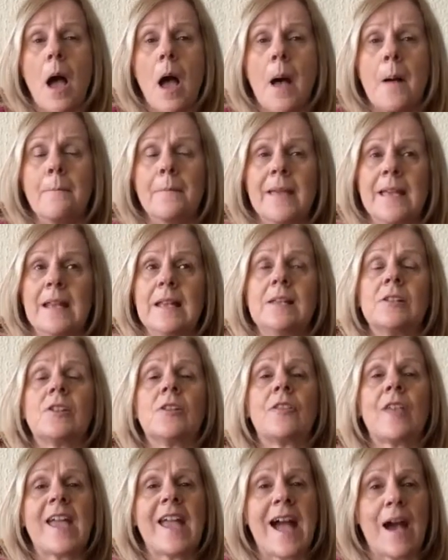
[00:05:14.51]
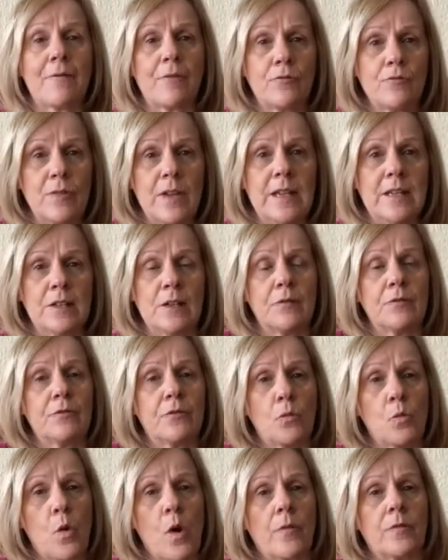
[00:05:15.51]
means that they have a reason
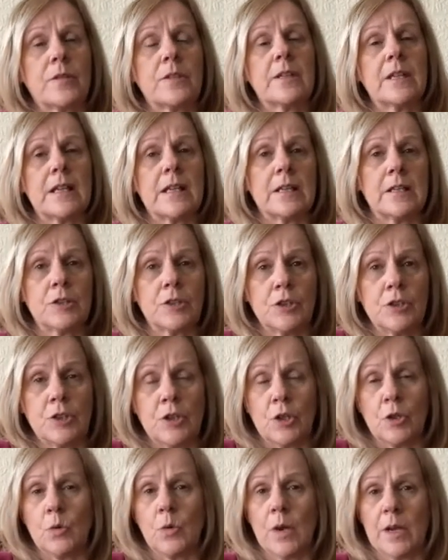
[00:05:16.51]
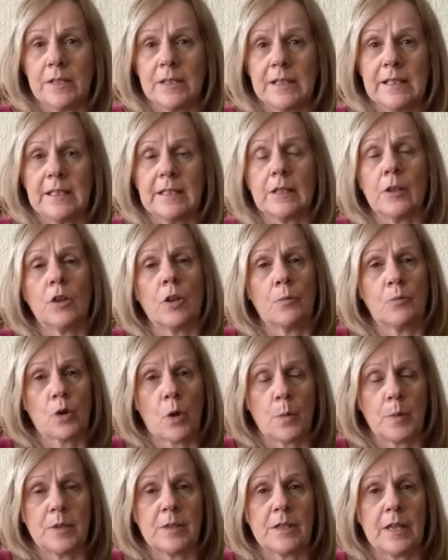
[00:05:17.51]
for wanting to do a deal on the
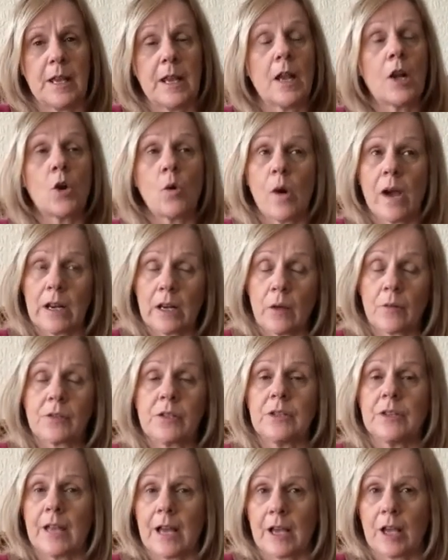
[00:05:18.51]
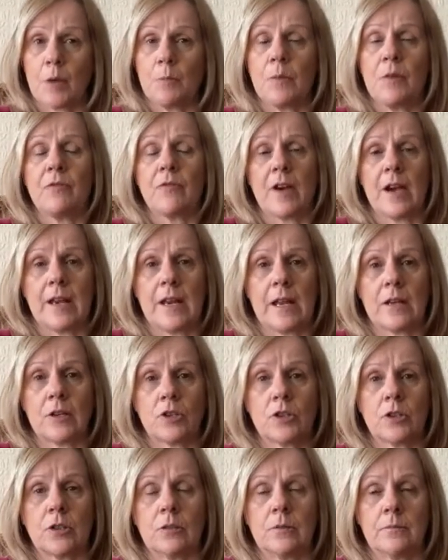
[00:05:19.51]
property. Quite often that can be
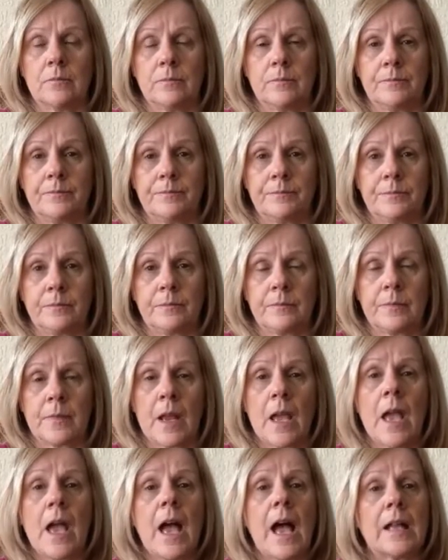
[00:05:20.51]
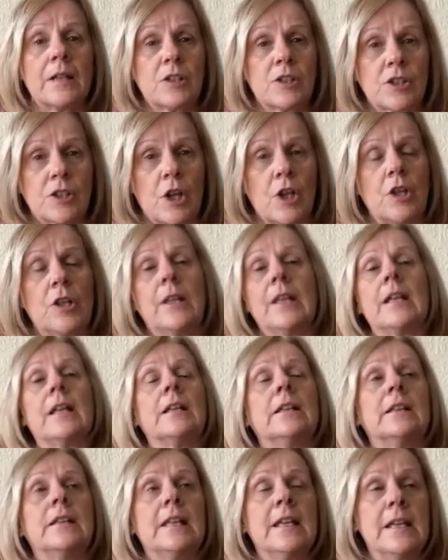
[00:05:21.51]
financial. And certainly at
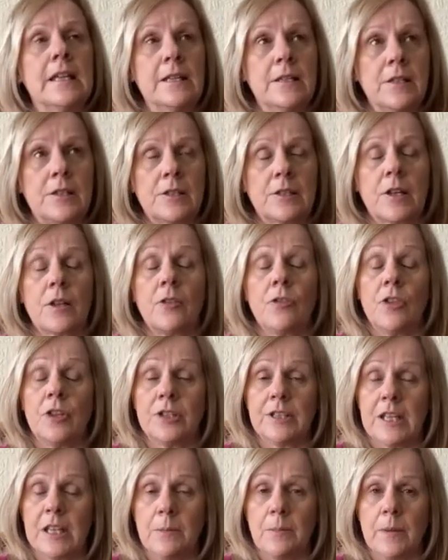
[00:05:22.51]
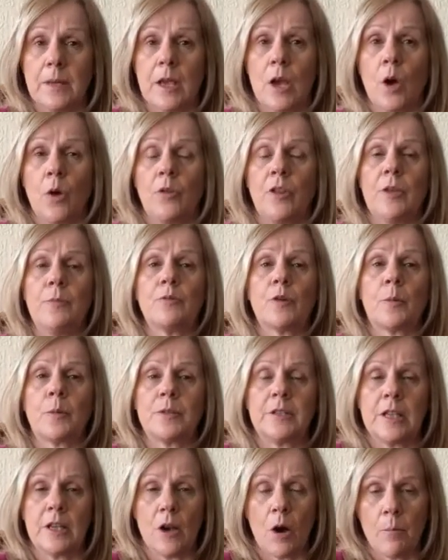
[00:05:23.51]
least the TPO, the
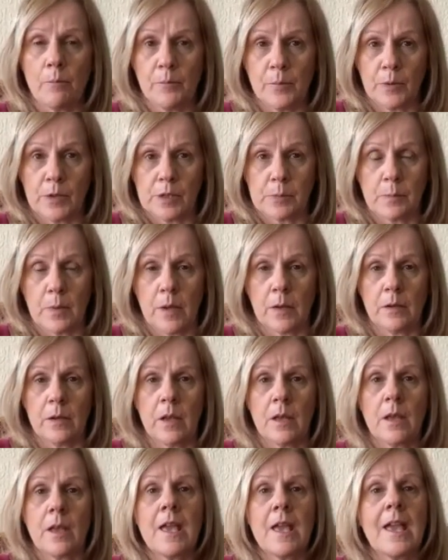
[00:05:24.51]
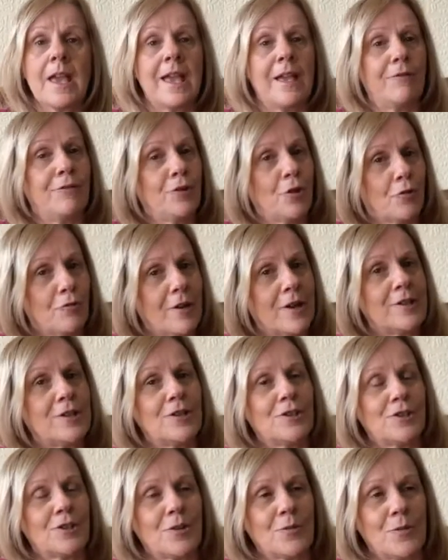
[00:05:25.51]
Property Ombudsman, if you're
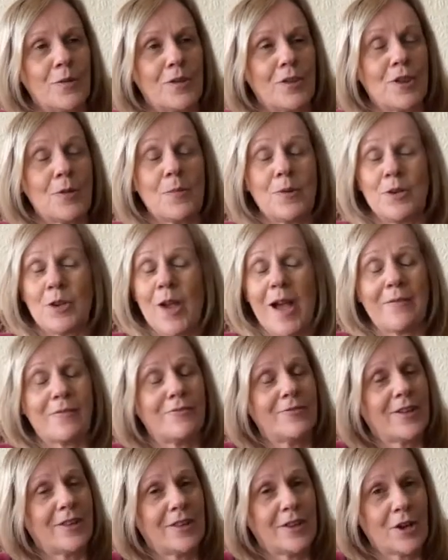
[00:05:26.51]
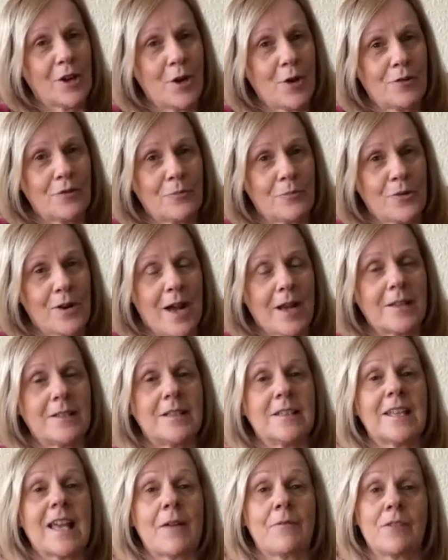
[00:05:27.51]
registered with them and you haven't read the Code of
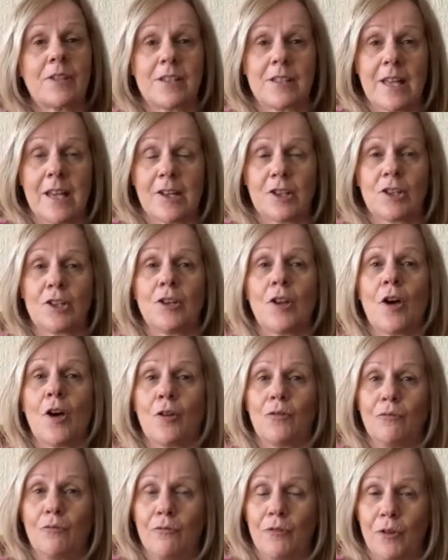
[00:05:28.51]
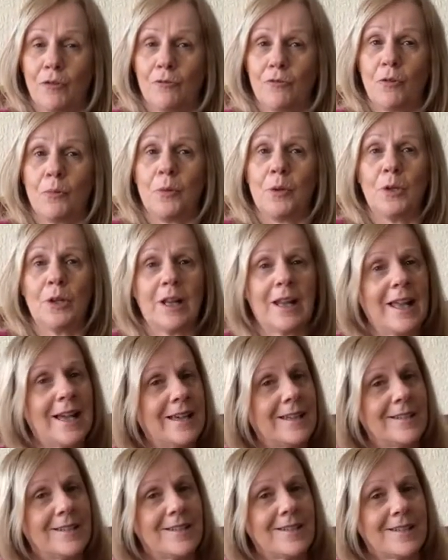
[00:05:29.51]
Practice, have a section on vulnerable
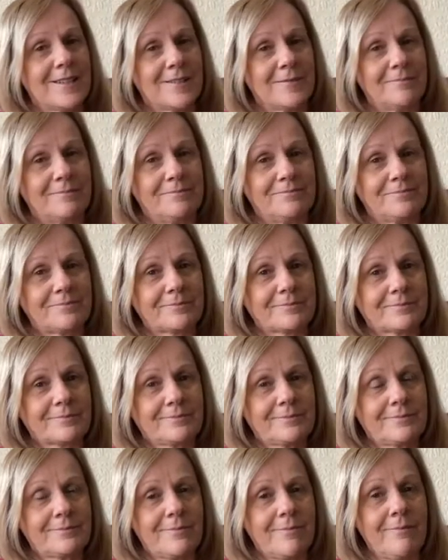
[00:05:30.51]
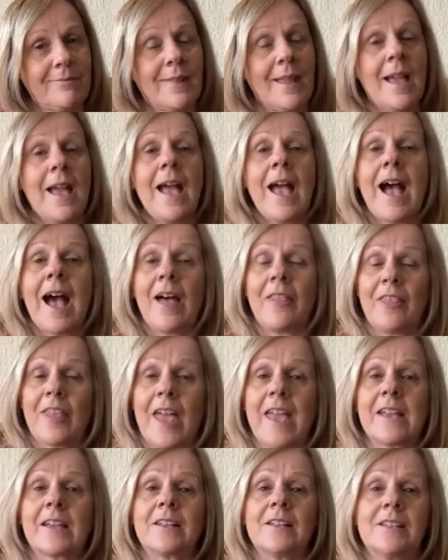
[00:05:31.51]
clients. And
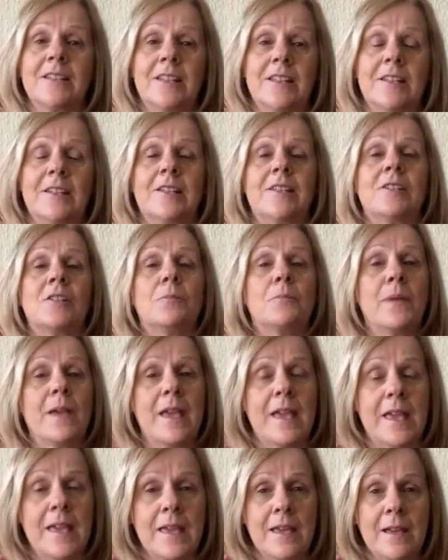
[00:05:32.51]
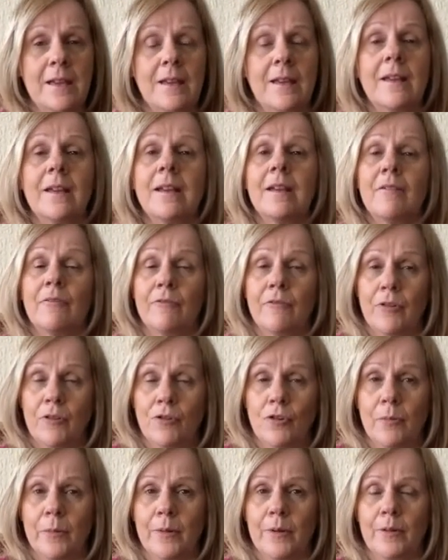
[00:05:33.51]
they consider to be
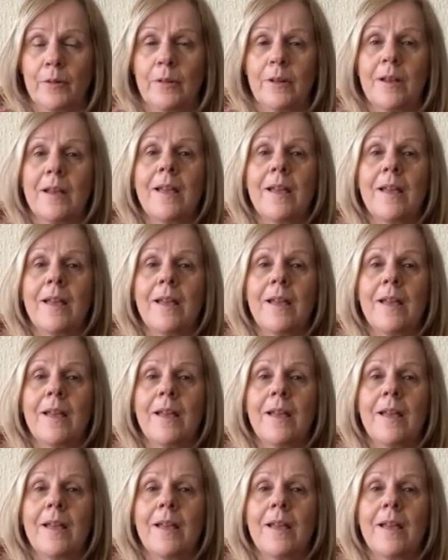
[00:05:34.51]
vulnerable